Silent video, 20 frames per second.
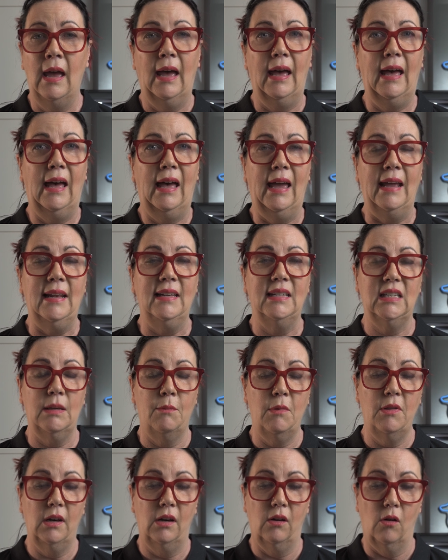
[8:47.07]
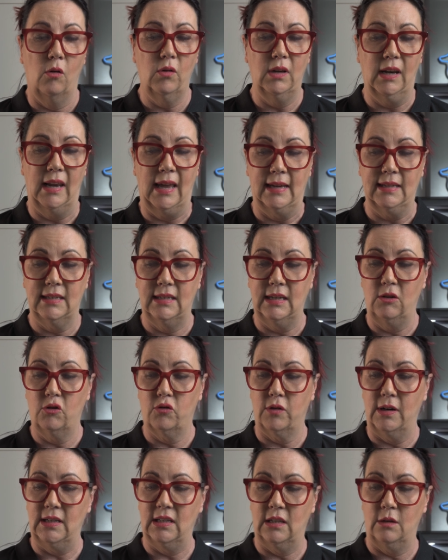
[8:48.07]
And some of the longer lasting
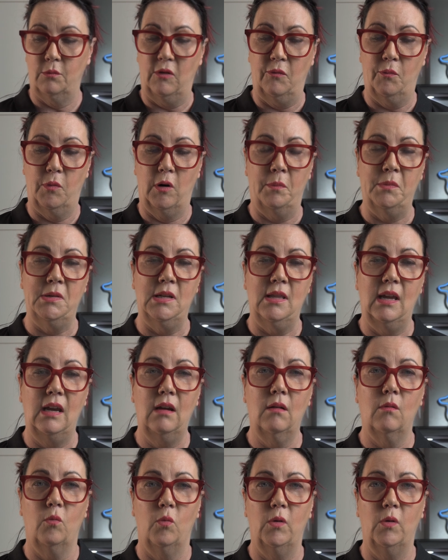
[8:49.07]
treats that we've popped in there